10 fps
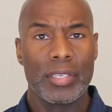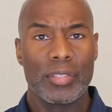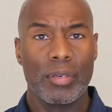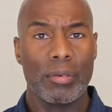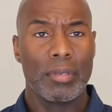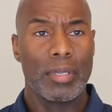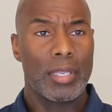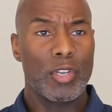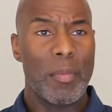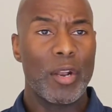So
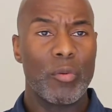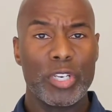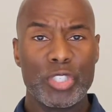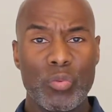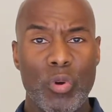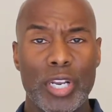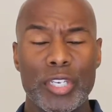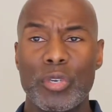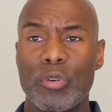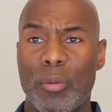no matter what you want
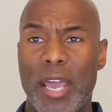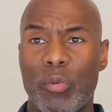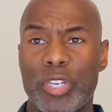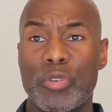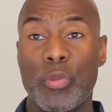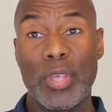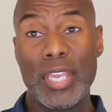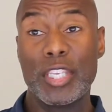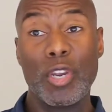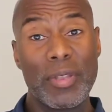to do, no matter what you
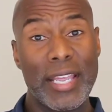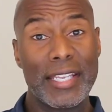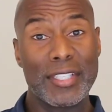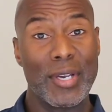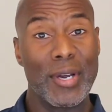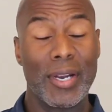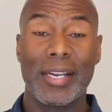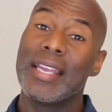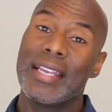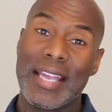think your plans
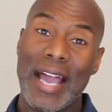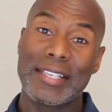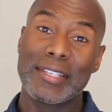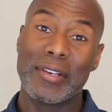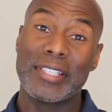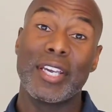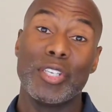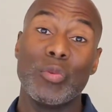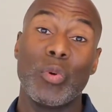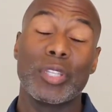are, God's going to
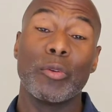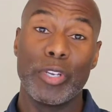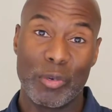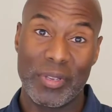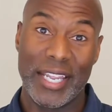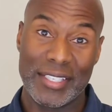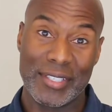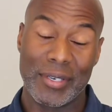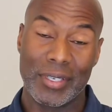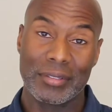tell you what the real
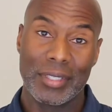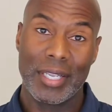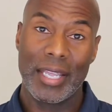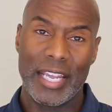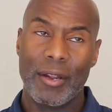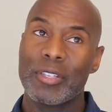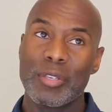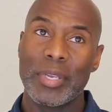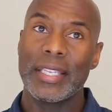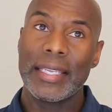plans are. And
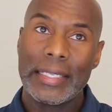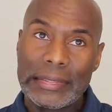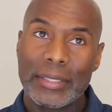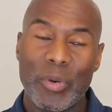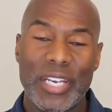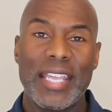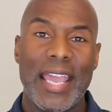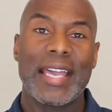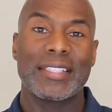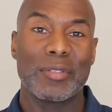ultimately, what
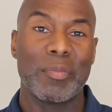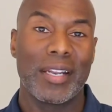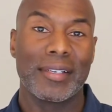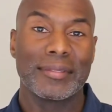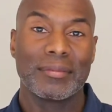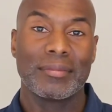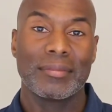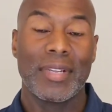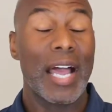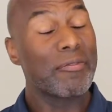he has is better.
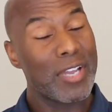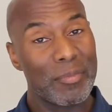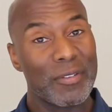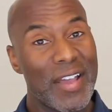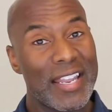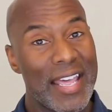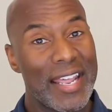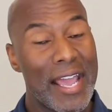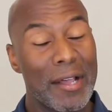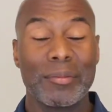I've come to find
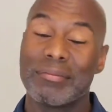that out.